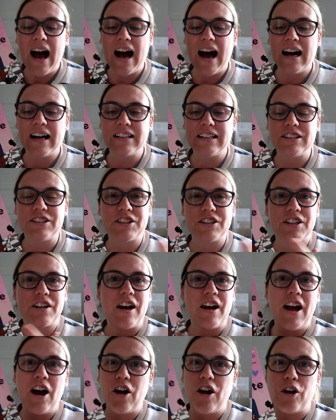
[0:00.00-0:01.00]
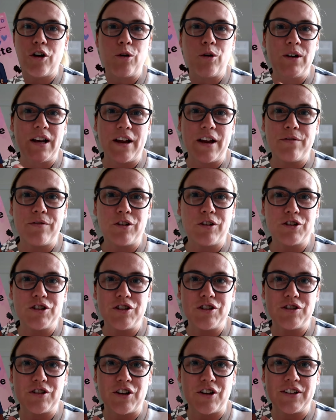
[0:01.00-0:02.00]
and her whole life all
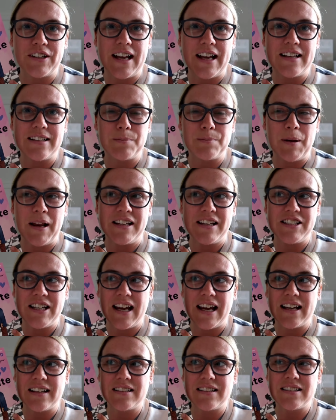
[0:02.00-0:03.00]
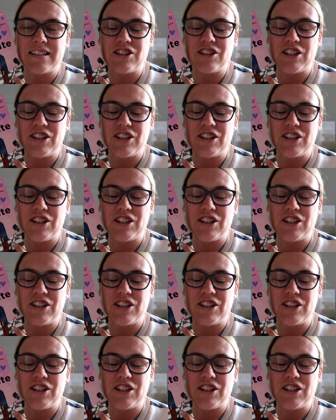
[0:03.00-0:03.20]
she's done is play chess